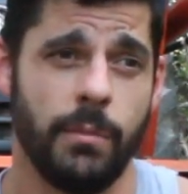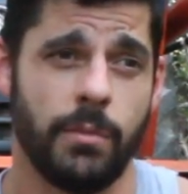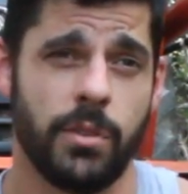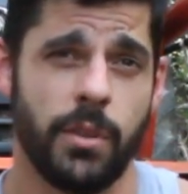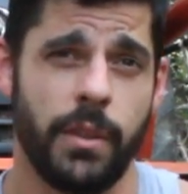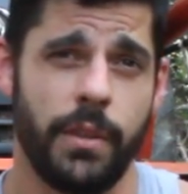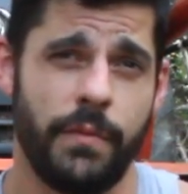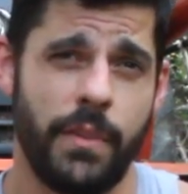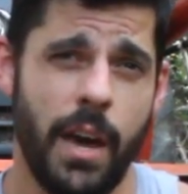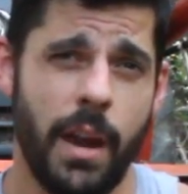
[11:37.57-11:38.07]

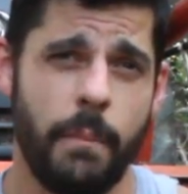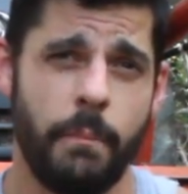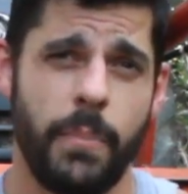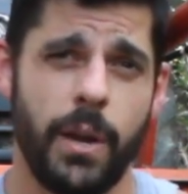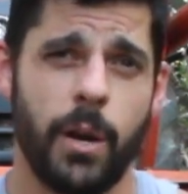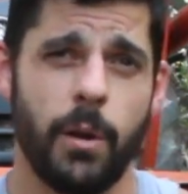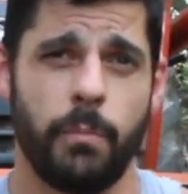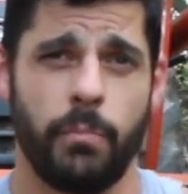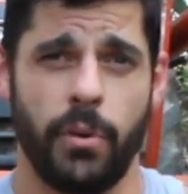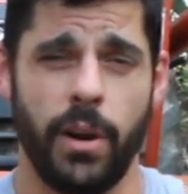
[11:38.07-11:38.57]
So they've got a
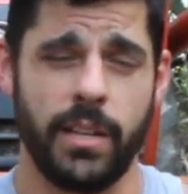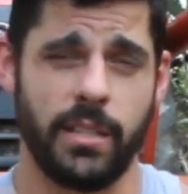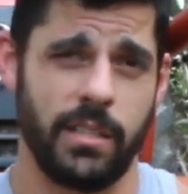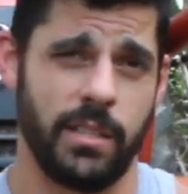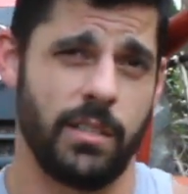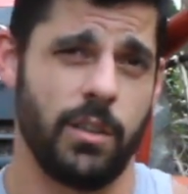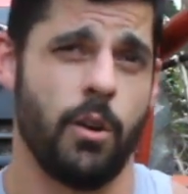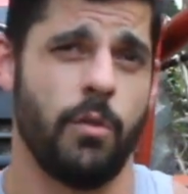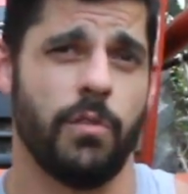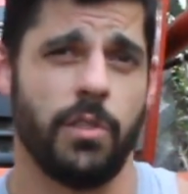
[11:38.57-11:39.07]
bigger
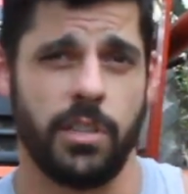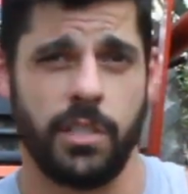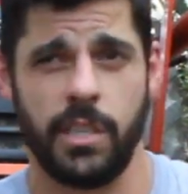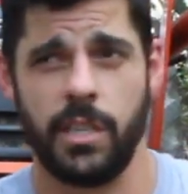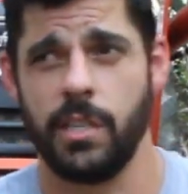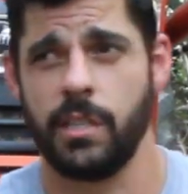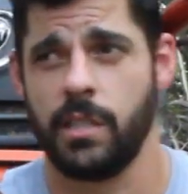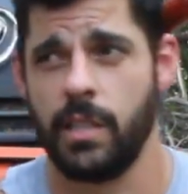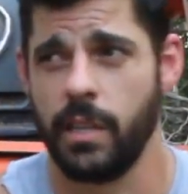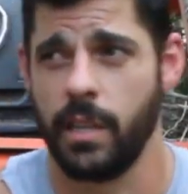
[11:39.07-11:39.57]
presence overseas